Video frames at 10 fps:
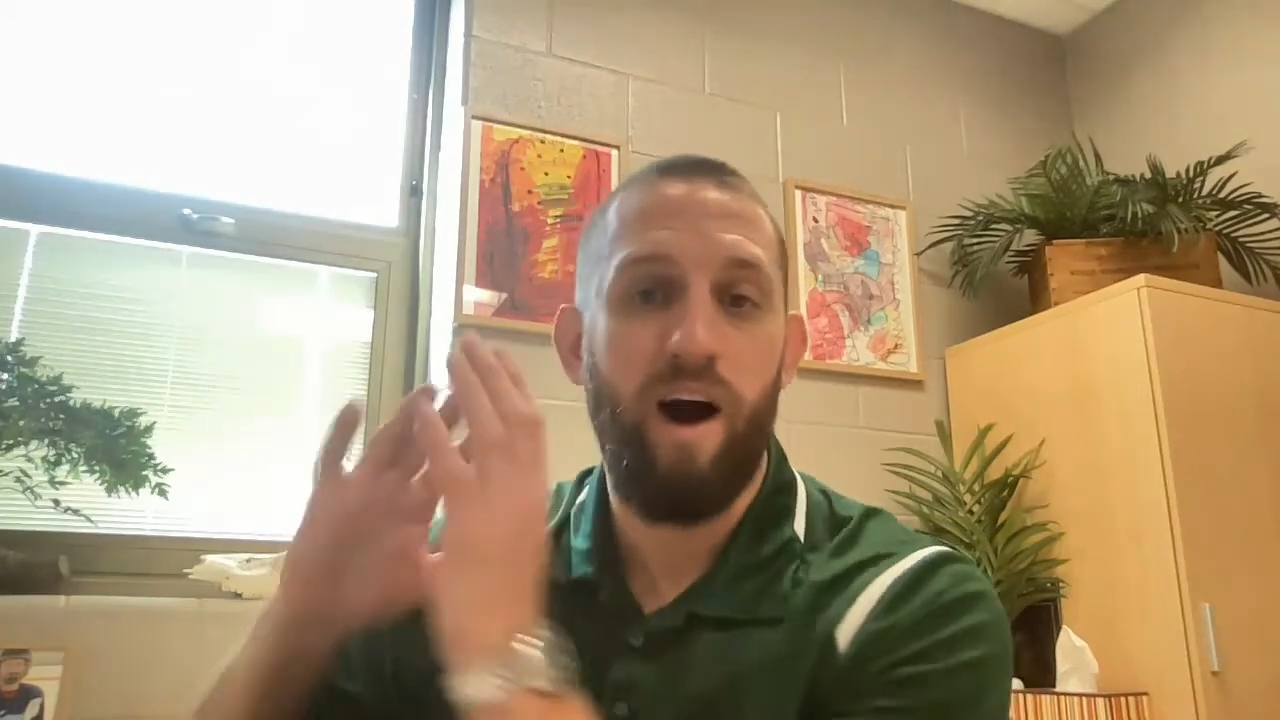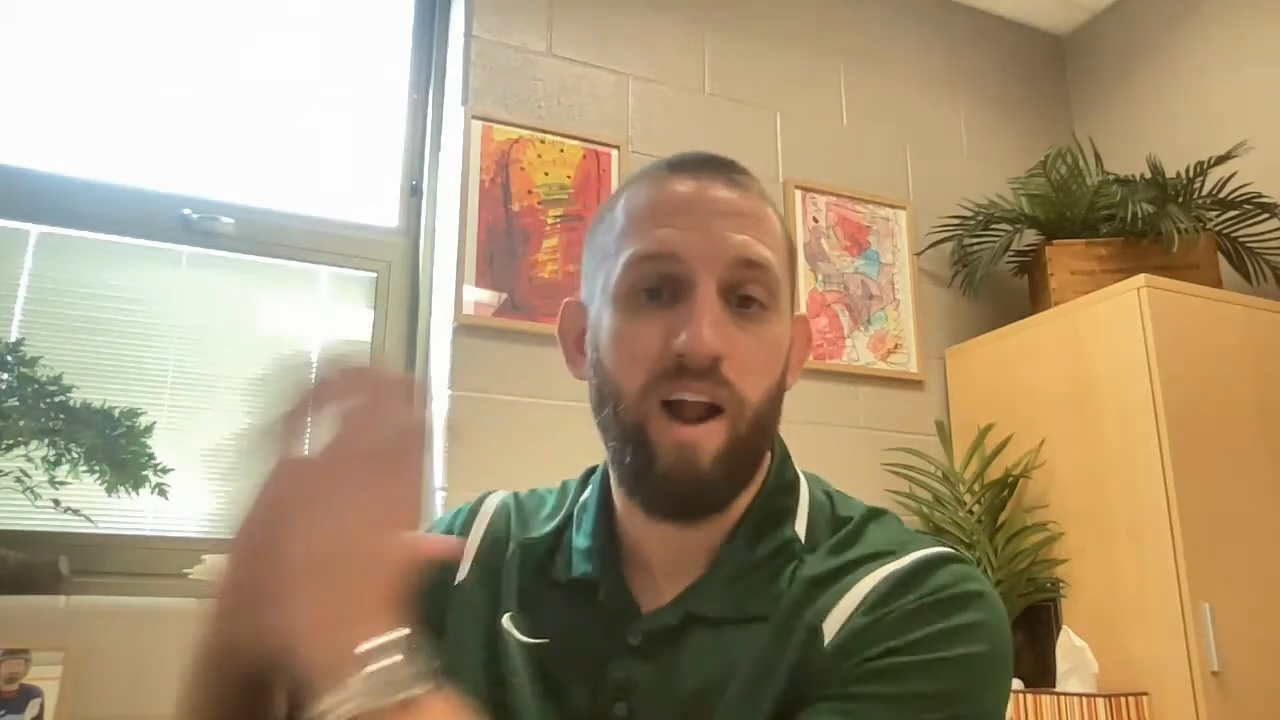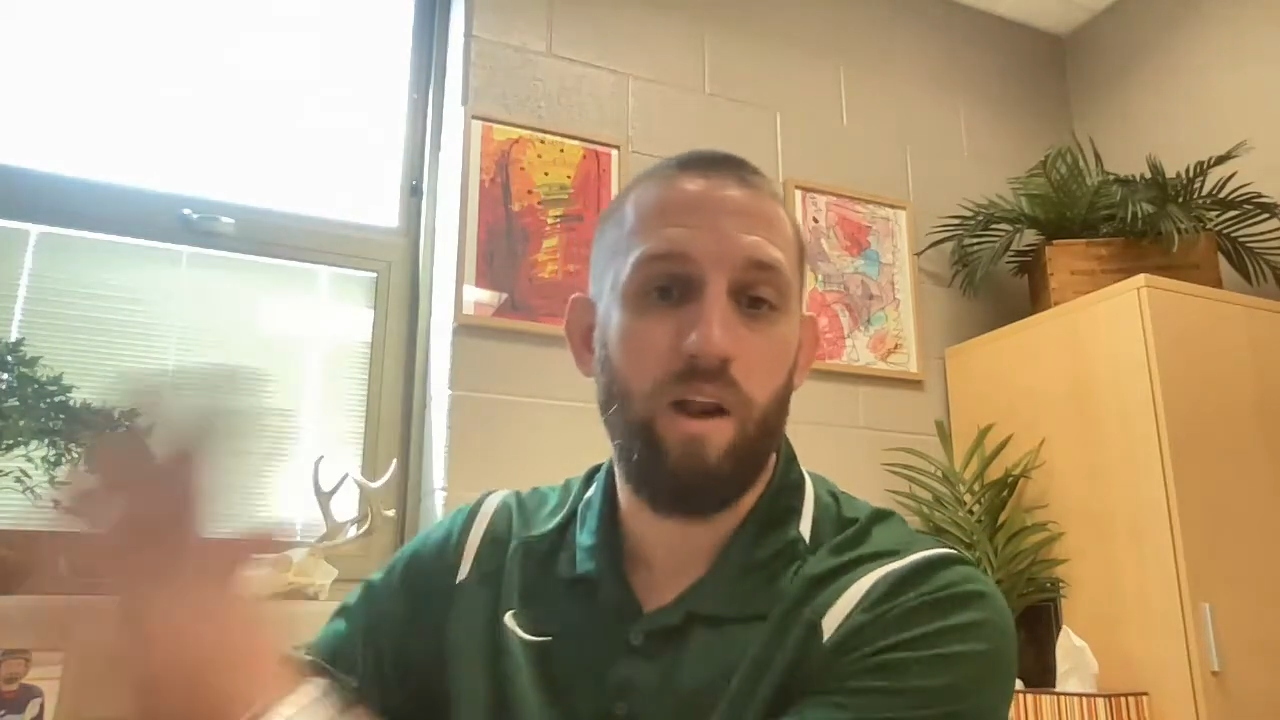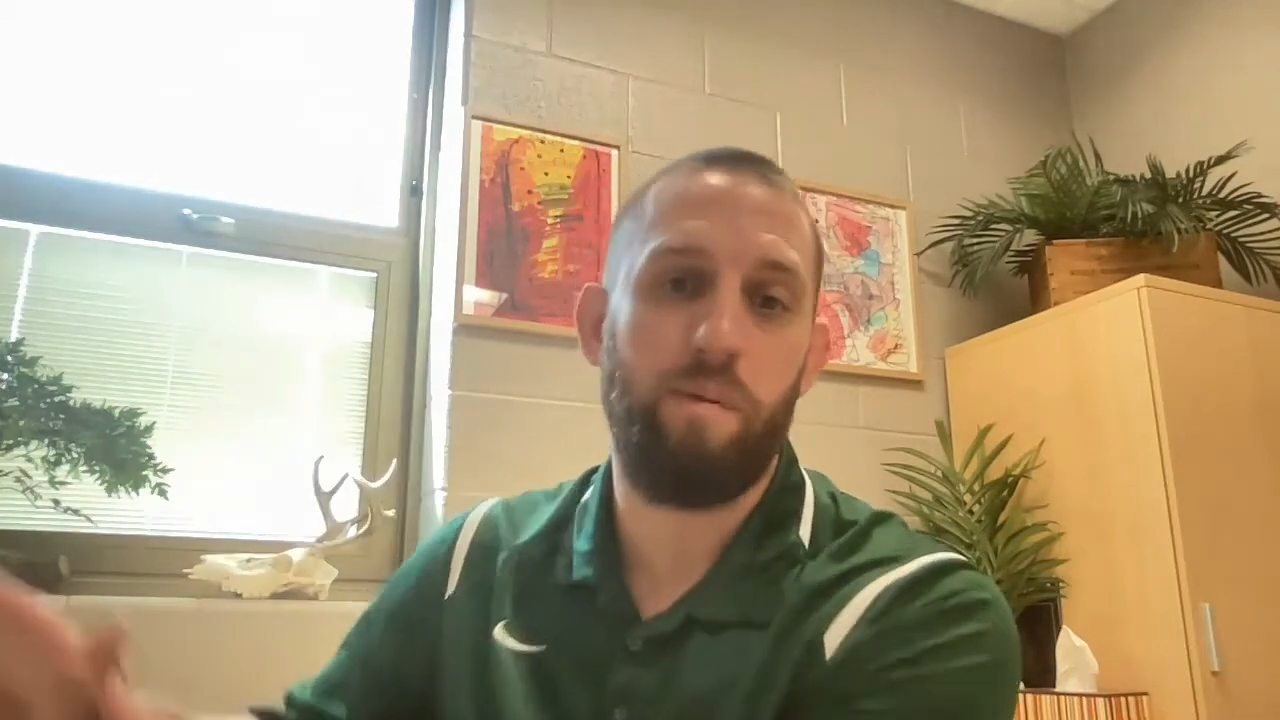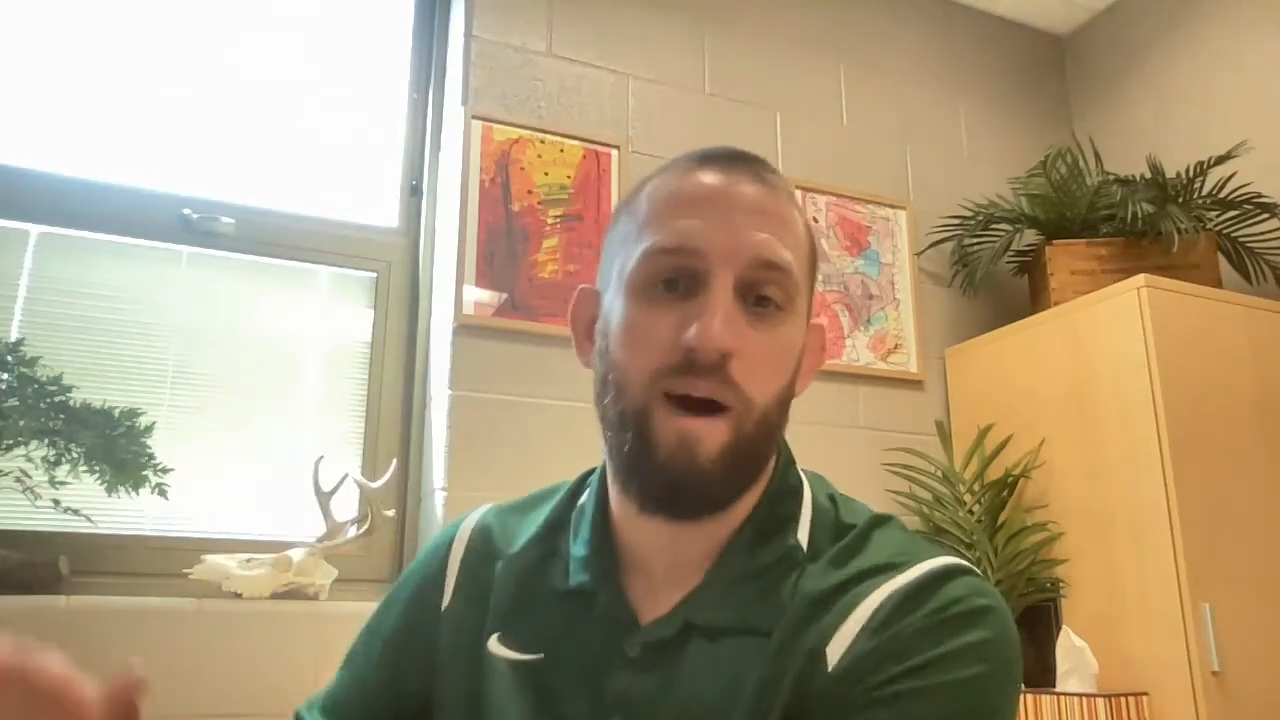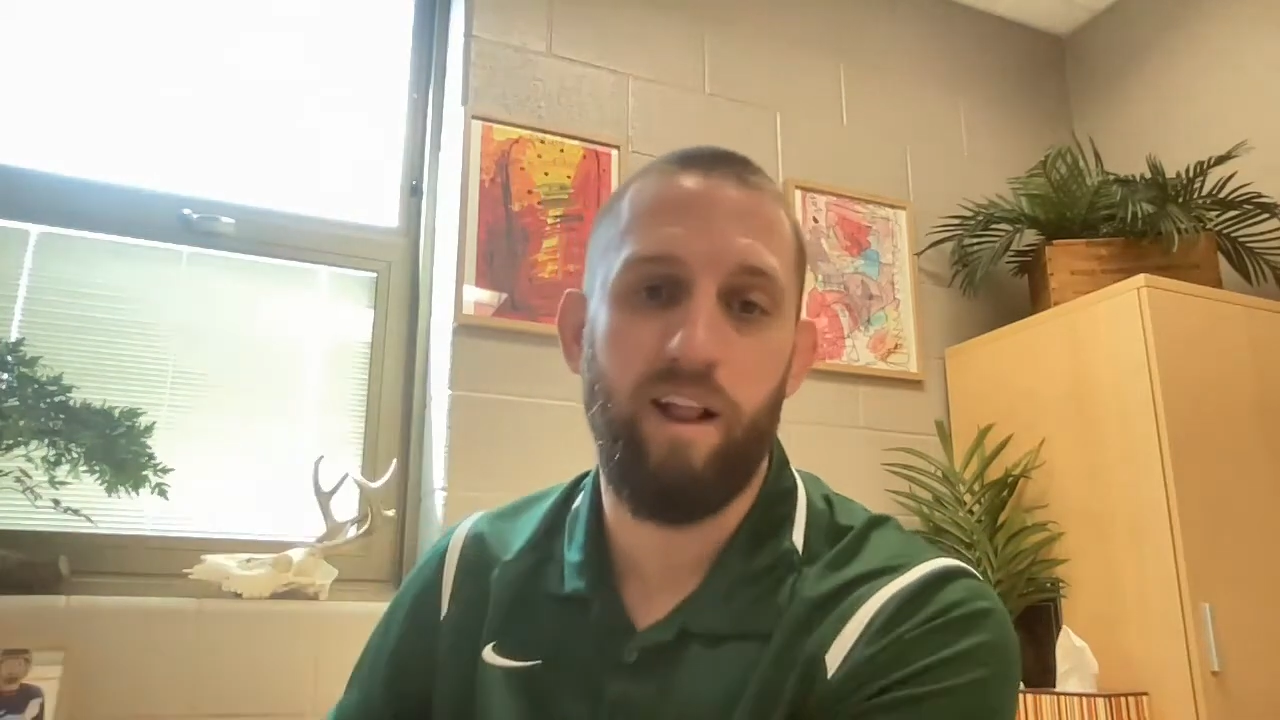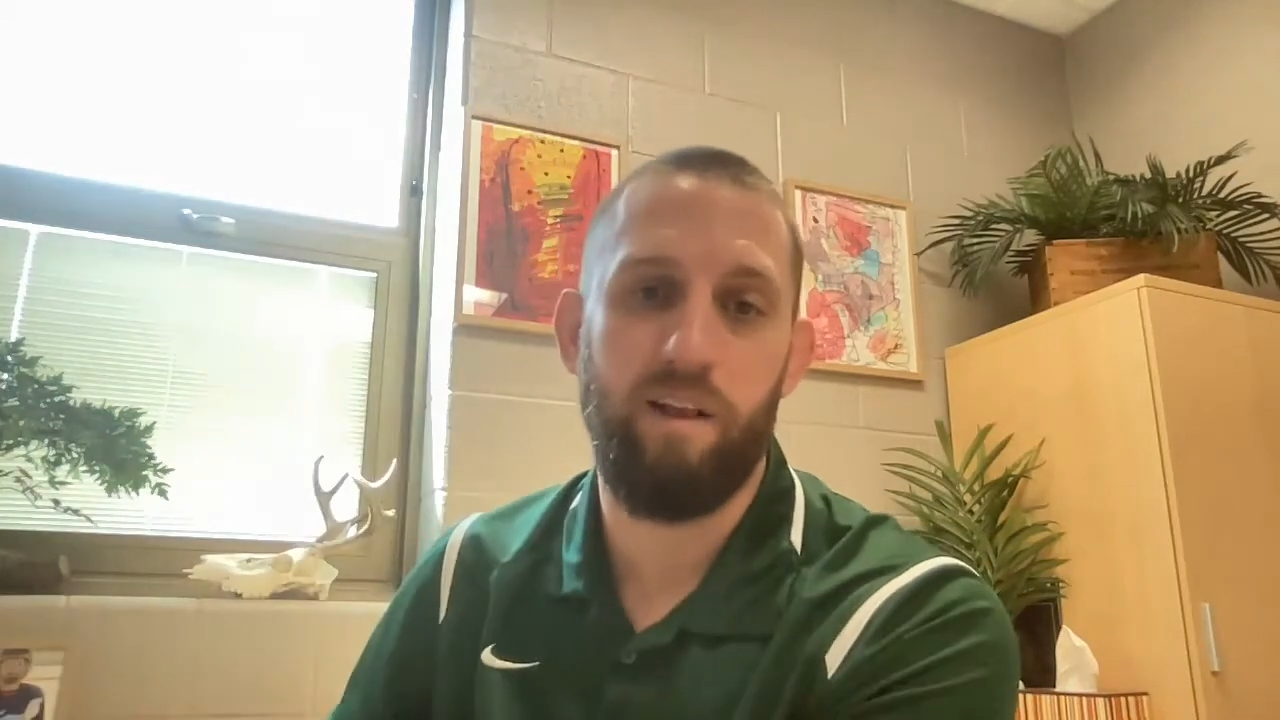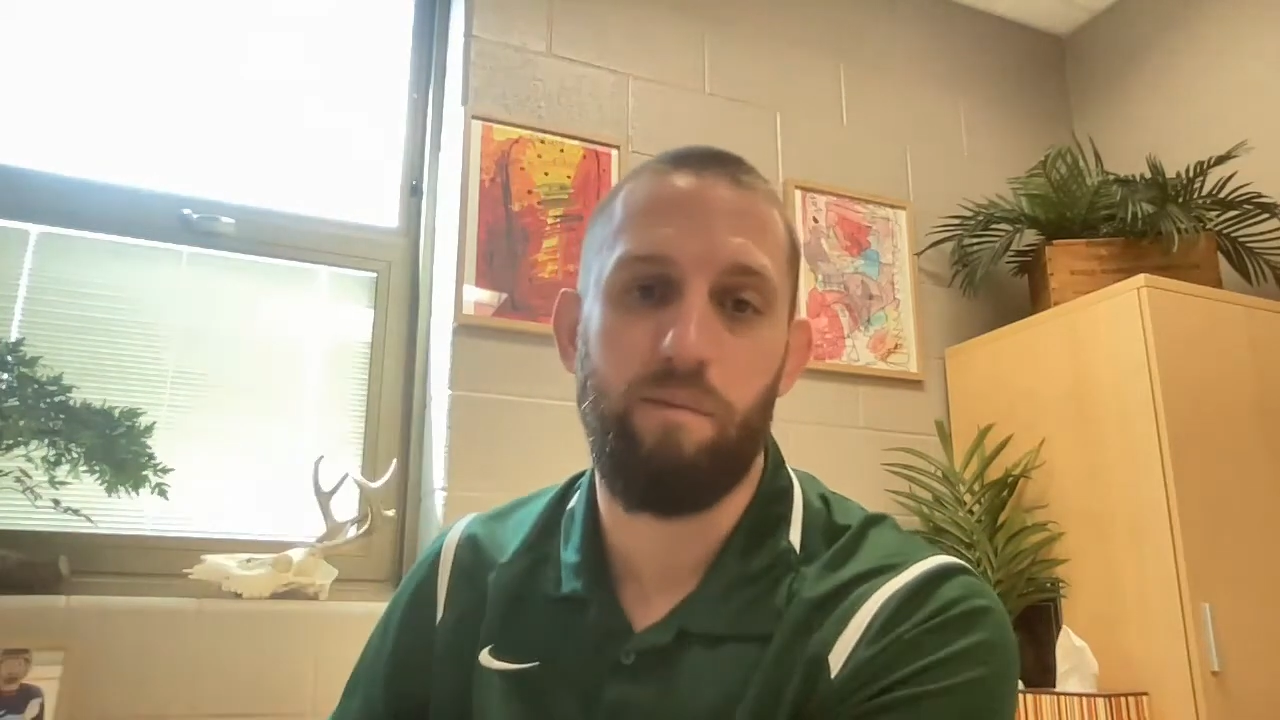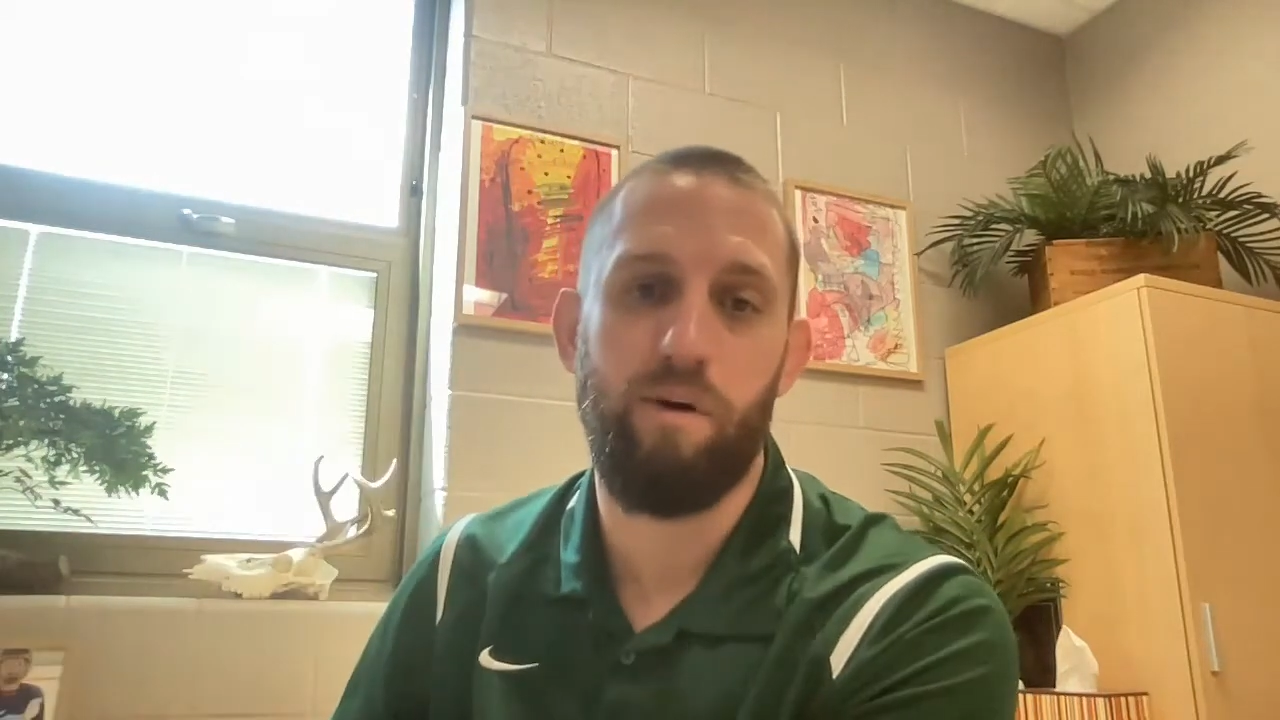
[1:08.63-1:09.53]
autopilot